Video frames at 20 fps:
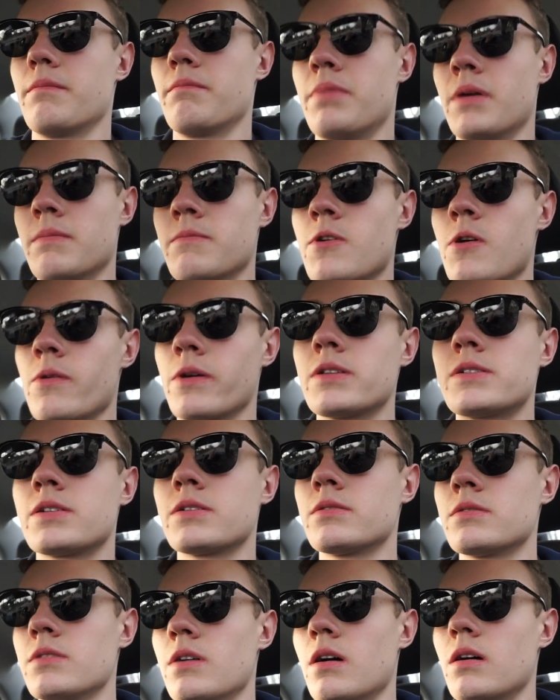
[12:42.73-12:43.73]
But I'm going
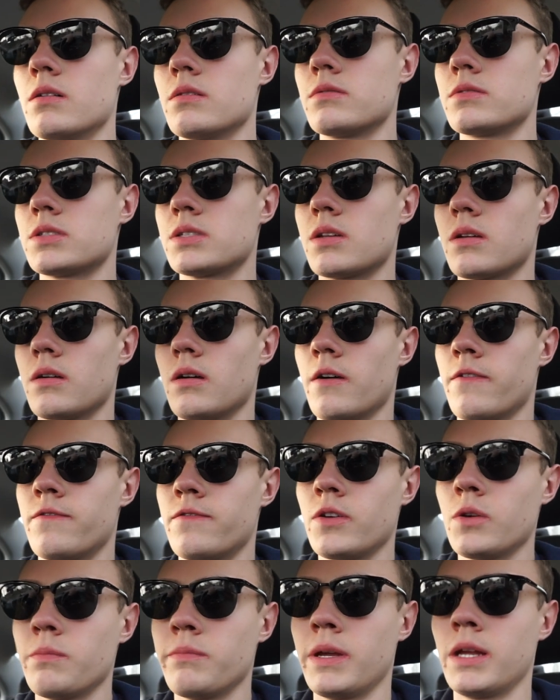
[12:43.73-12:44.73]
to a
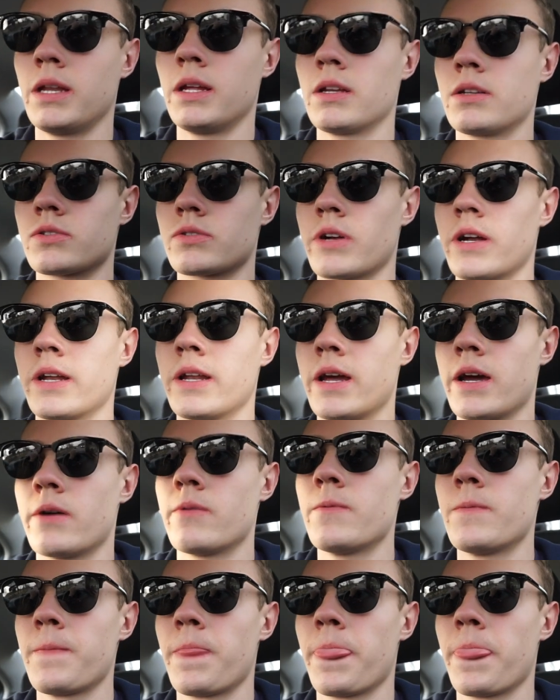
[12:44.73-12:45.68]
few meetings right now.